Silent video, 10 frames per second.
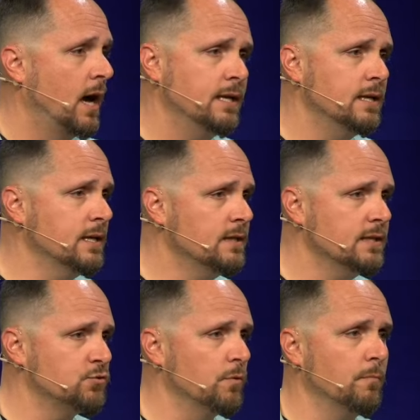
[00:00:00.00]
I need
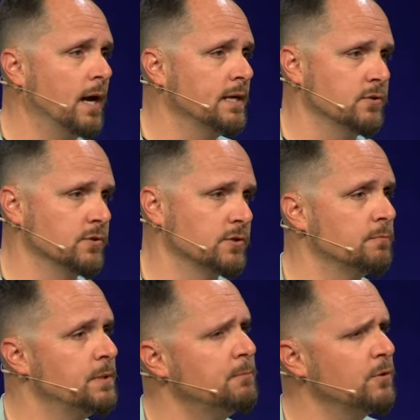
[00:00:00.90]
these reminders.
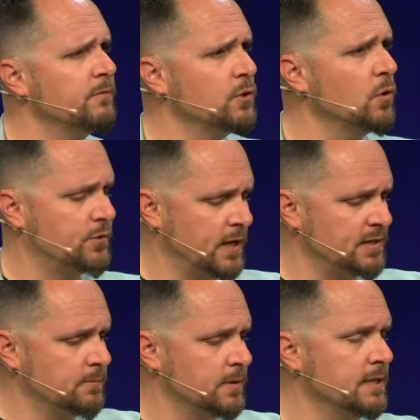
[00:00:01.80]
The people of the Old
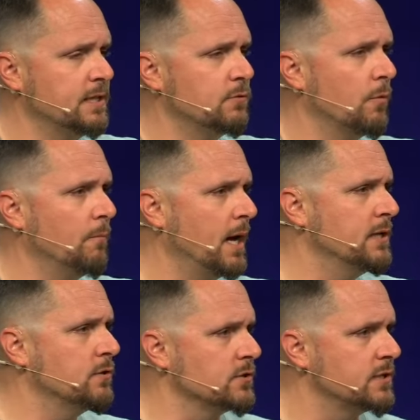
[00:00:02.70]
Testament needed
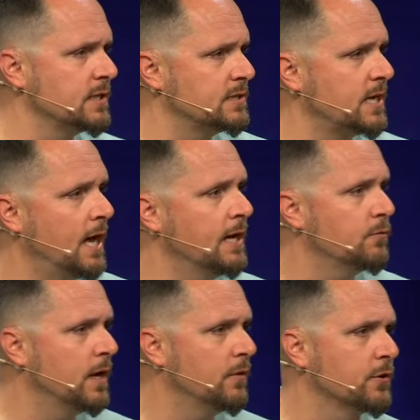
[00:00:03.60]
reminders, things
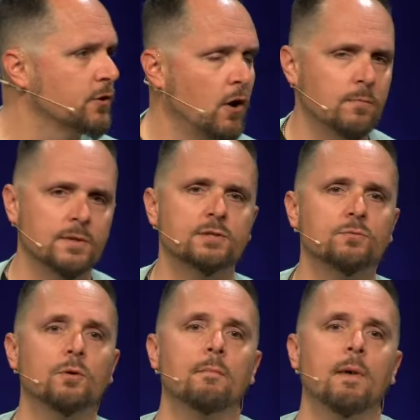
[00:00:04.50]
tied around their garments to